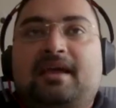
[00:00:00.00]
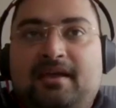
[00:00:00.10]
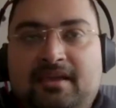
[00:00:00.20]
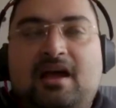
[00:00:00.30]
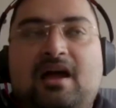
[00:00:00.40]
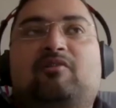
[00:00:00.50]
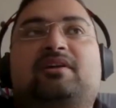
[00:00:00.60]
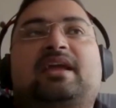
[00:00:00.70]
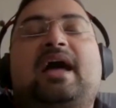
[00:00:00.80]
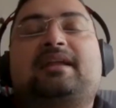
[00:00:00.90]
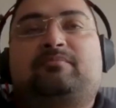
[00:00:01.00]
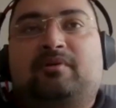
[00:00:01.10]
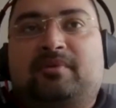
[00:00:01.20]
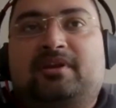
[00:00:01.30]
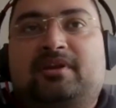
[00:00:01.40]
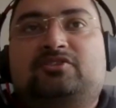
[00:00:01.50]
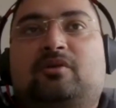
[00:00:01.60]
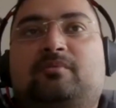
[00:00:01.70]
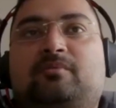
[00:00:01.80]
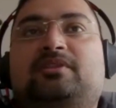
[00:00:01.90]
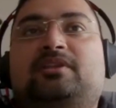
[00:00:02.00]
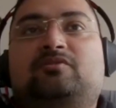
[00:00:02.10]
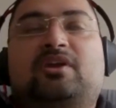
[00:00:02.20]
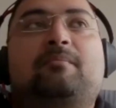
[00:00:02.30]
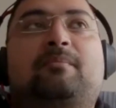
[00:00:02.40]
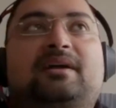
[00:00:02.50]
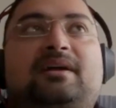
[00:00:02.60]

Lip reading: Yeah, I already had a permanent job in the UK, but